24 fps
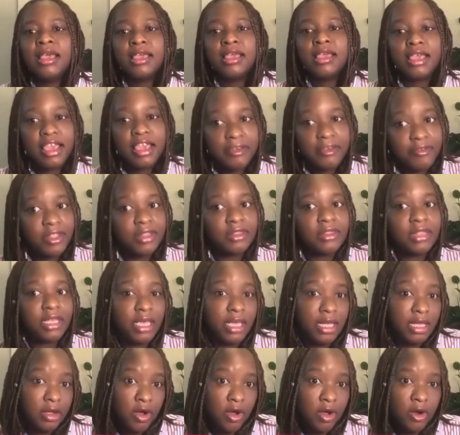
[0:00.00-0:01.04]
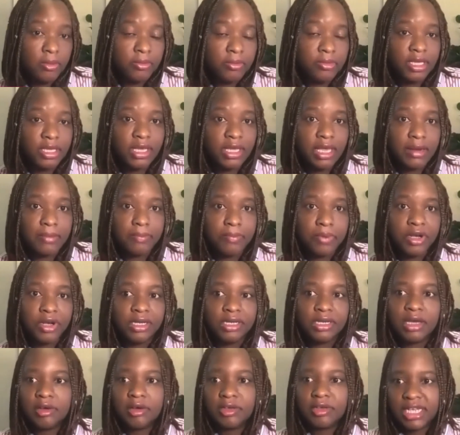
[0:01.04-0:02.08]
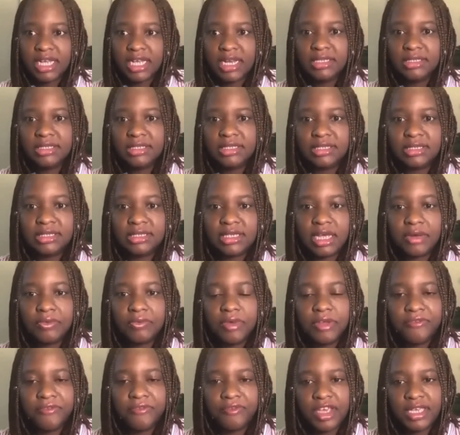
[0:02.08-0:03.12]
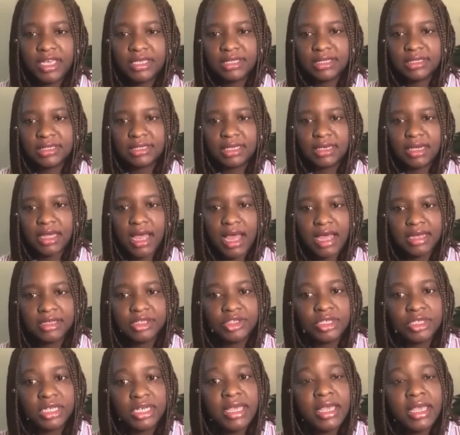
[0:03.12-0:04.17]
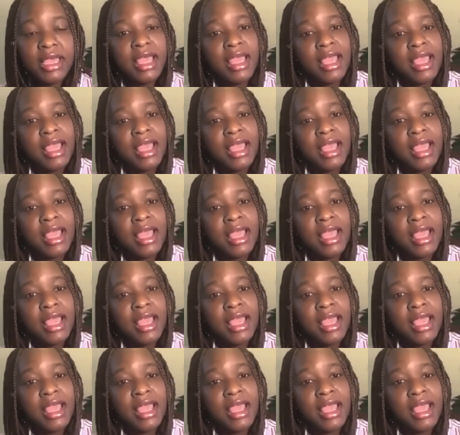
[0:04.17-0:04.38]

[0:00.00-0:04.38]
given the economic and political challenges that we face as a country